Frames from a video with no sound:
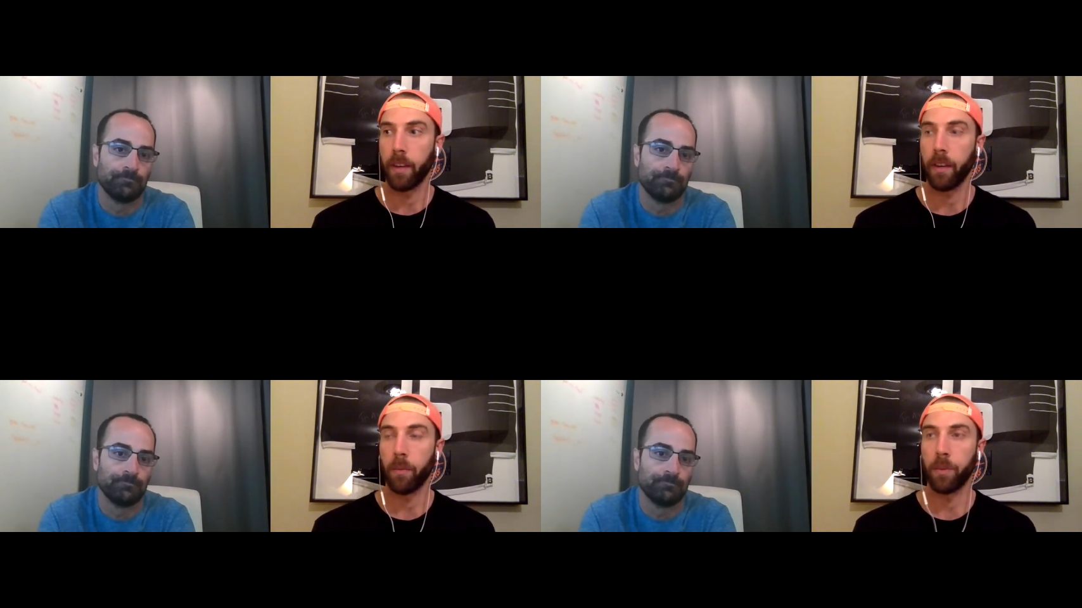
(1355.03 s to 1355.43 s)

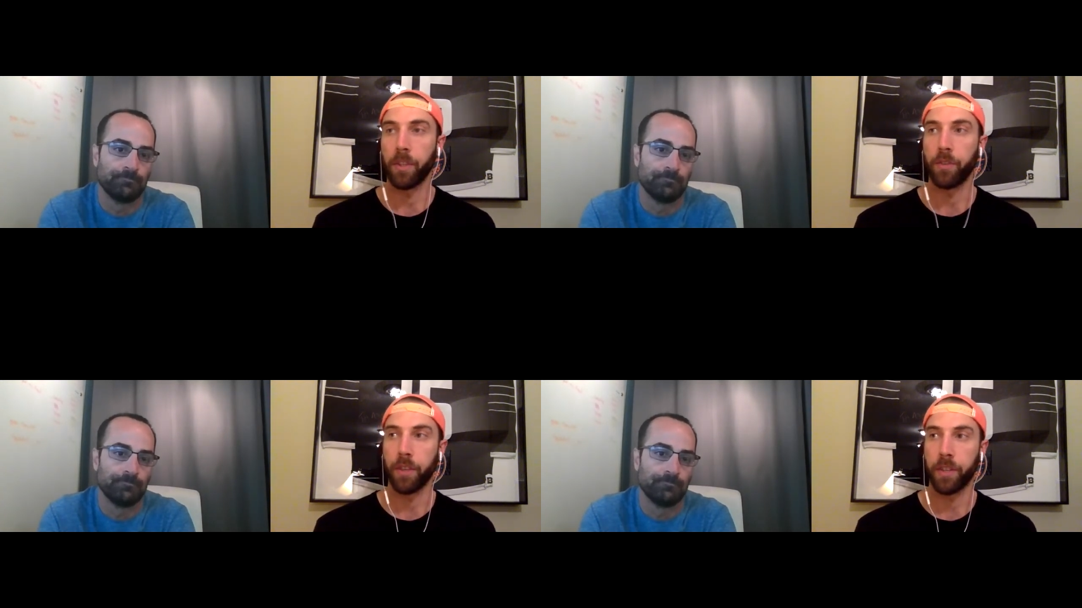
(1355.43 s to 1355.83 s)
Speaker 1: what's
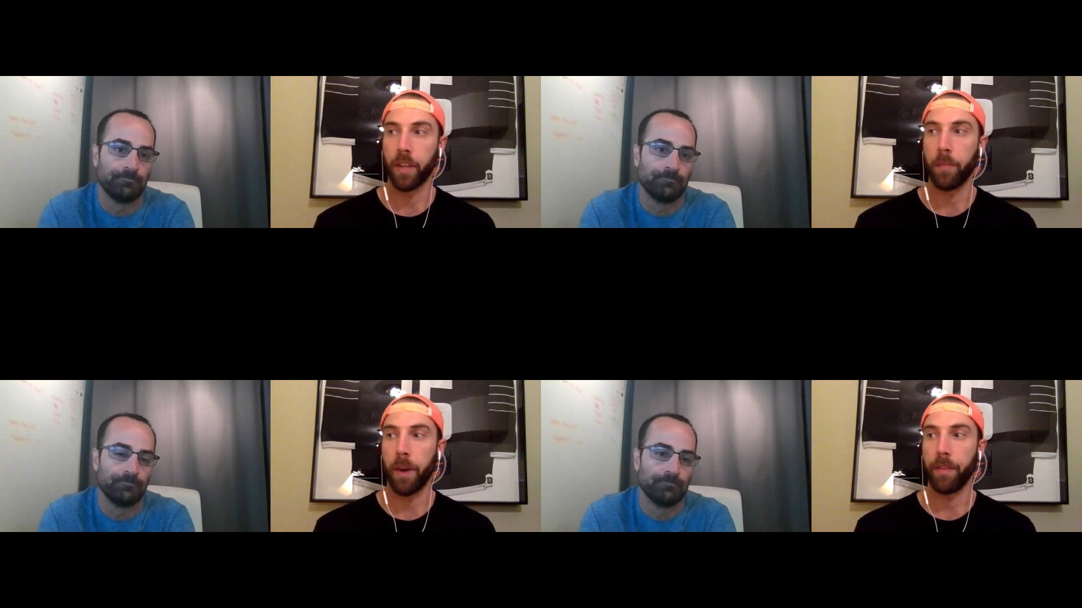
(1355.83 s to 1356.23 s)

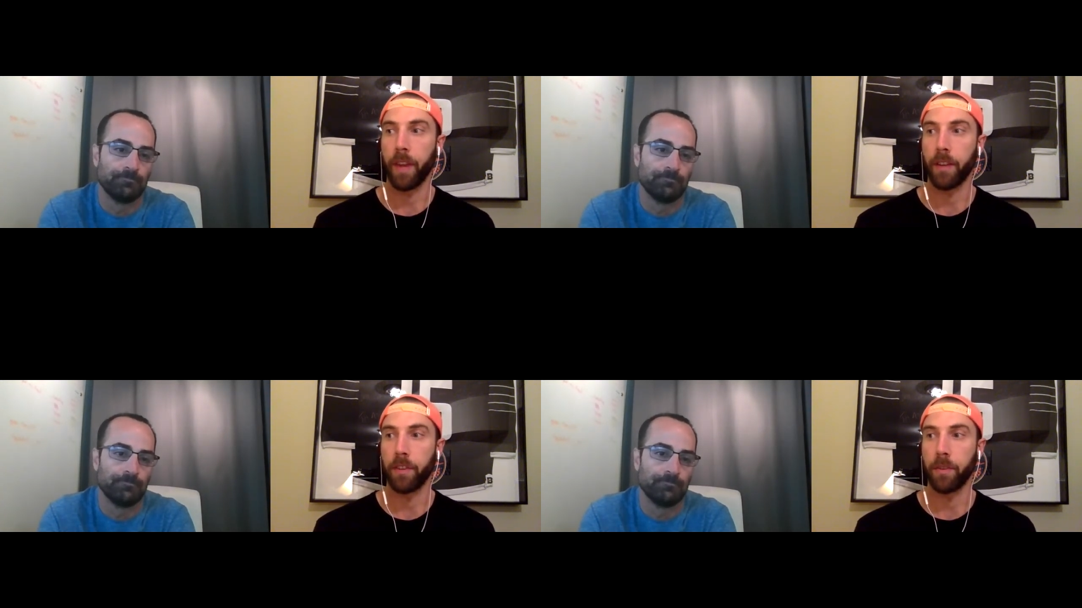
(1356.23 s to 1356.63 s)
interesting about
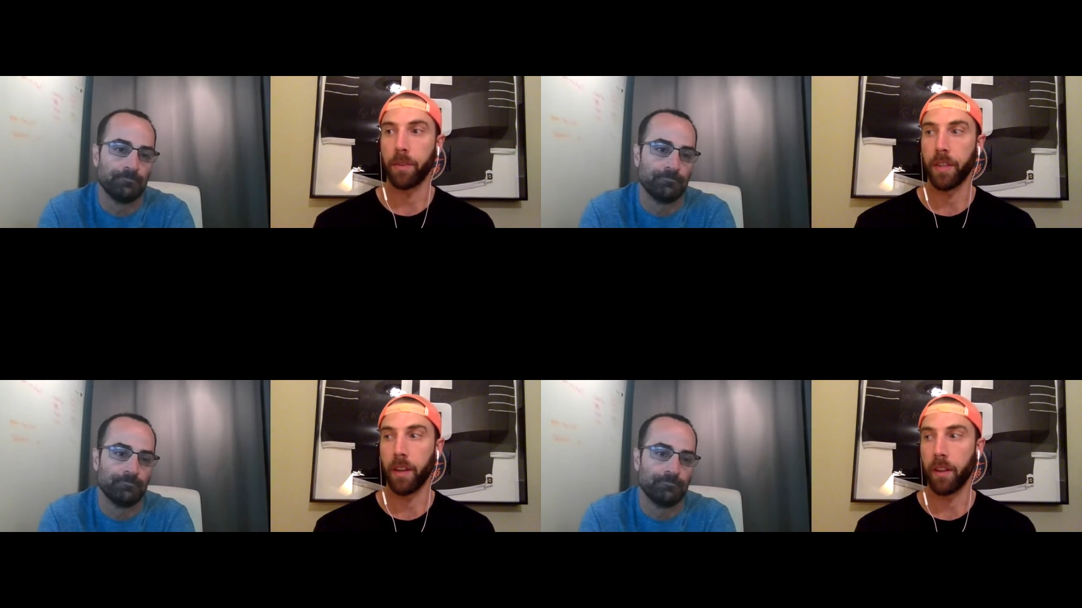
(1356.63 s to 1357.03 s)
that too
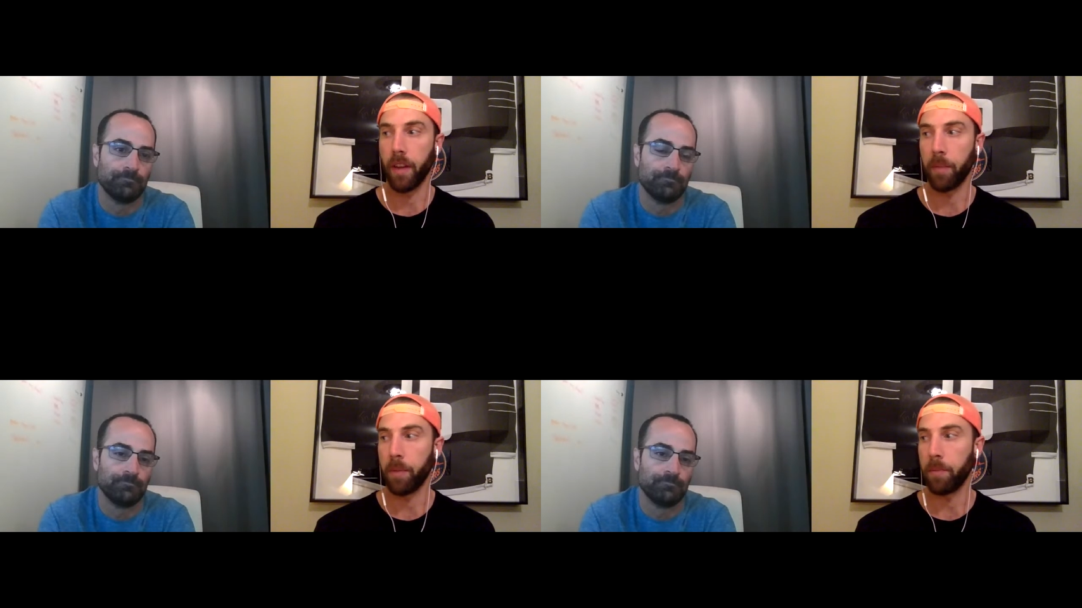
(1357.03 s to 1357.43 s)
is that a
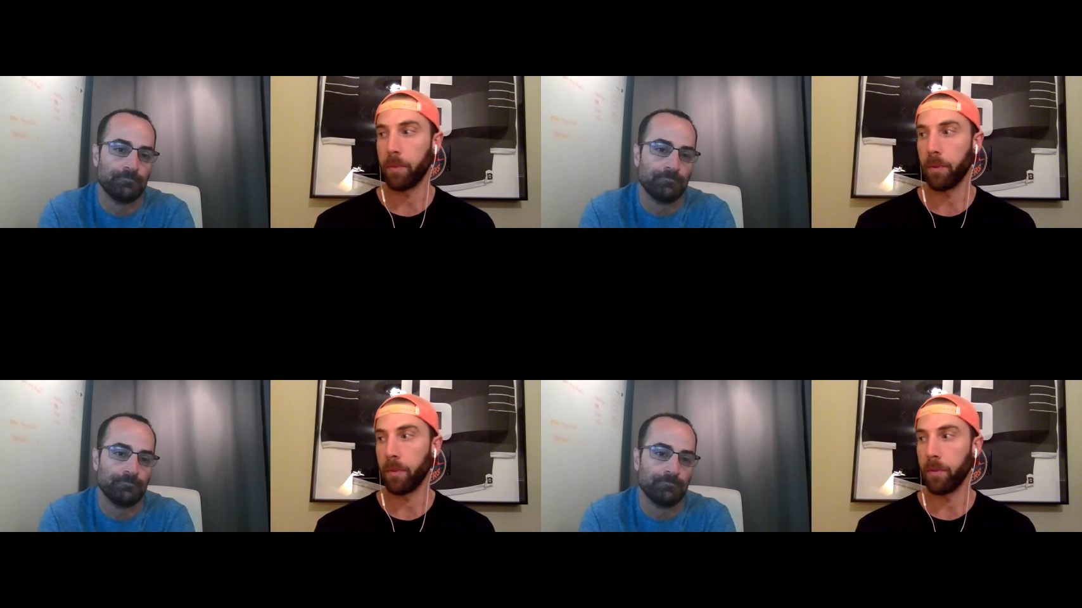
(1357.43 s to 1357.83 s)
lot of
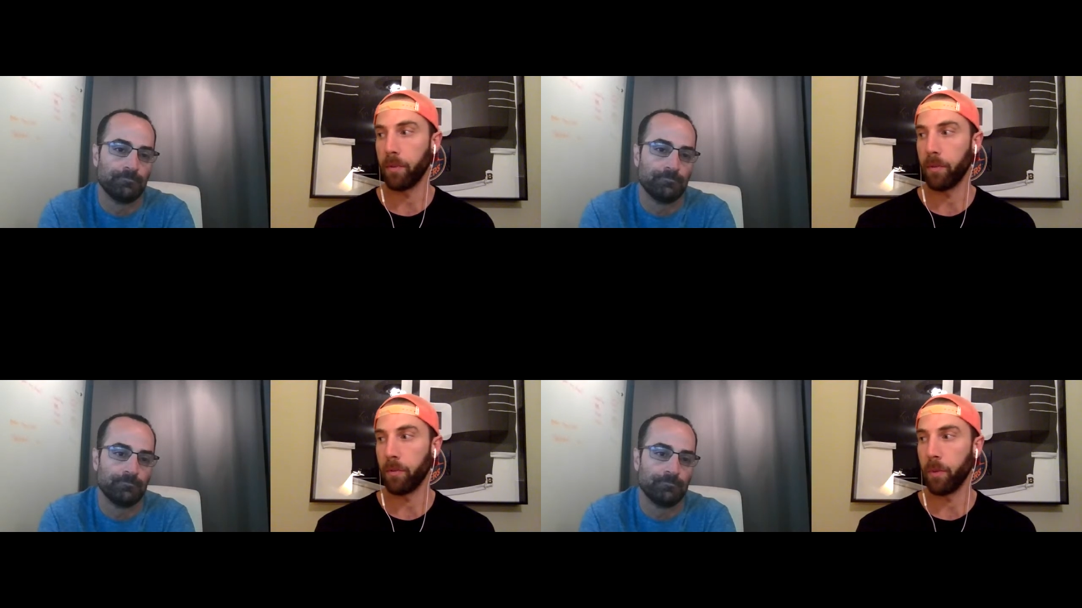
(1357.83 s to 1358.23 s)
people
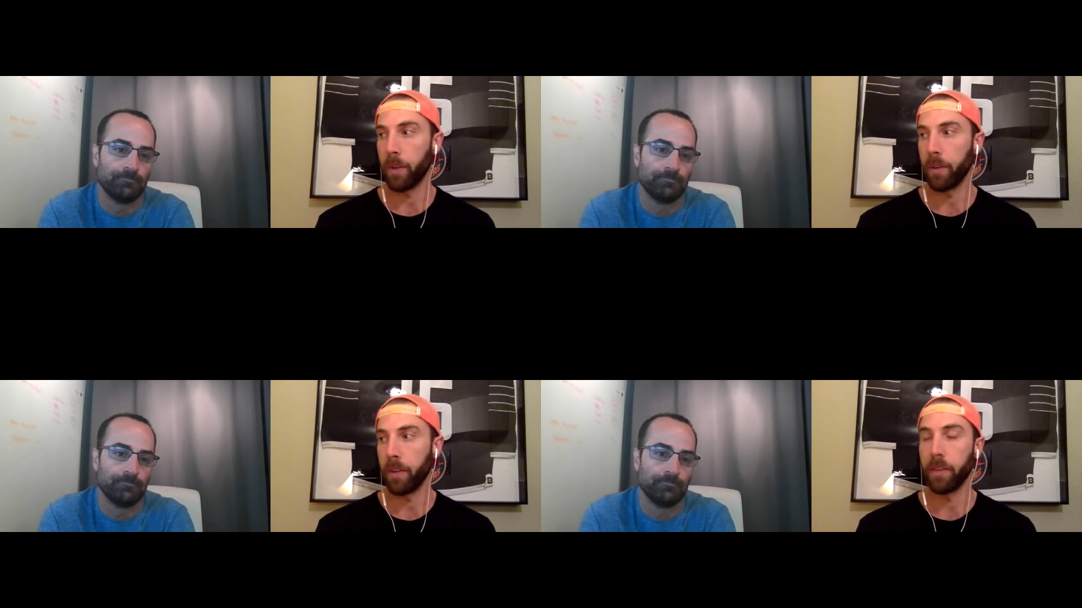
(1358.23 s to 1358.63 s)

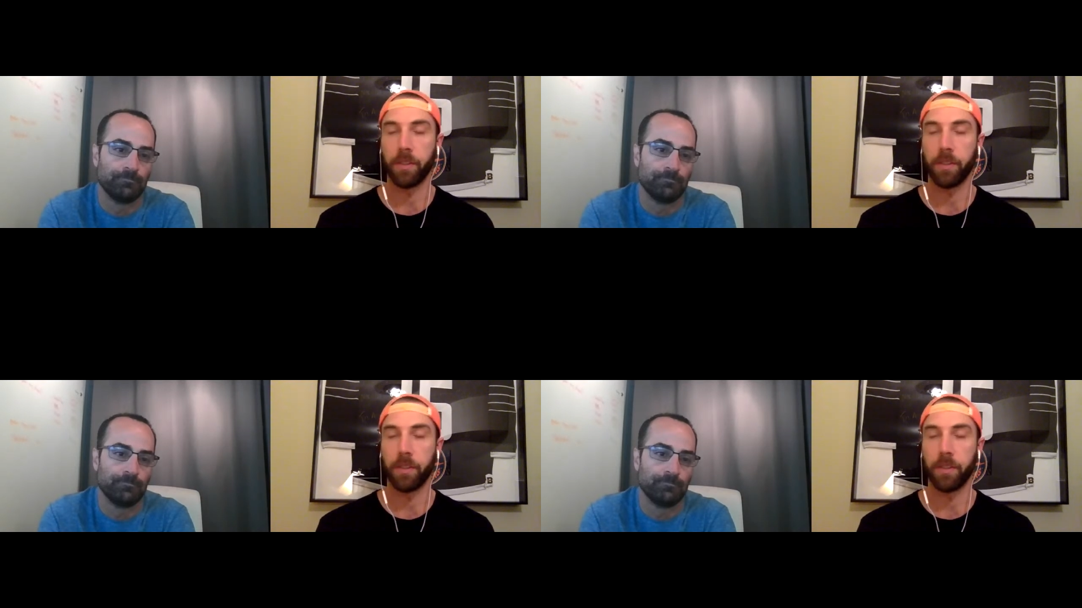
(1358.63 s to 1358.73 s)
will, you know,